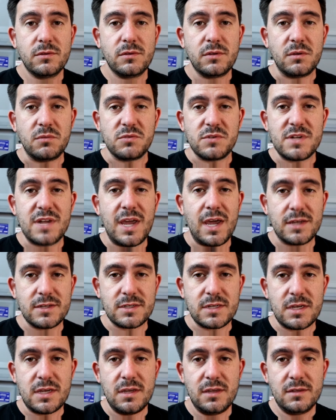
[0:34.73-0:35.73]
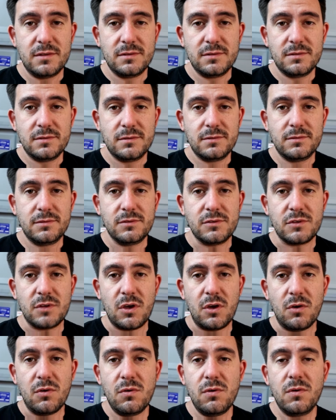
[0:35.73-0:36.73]
it was nasty,
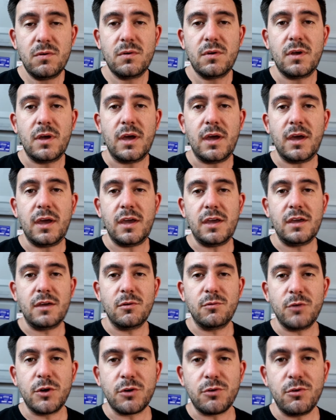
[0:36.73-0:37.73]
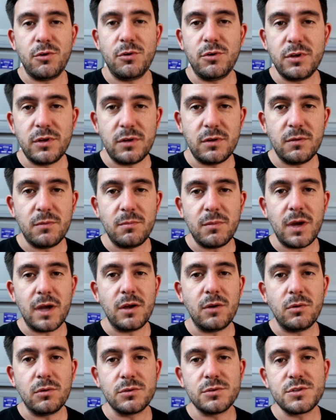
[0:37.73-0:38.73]
so I recruited my
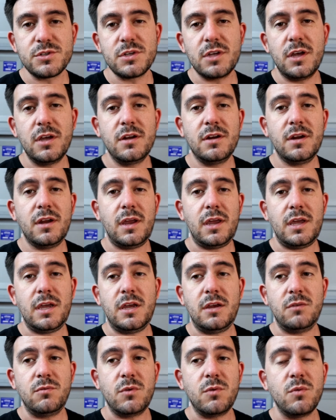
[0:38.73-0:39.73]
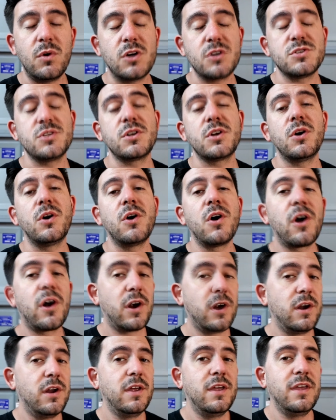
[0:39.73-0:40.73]
older son and we washed the car.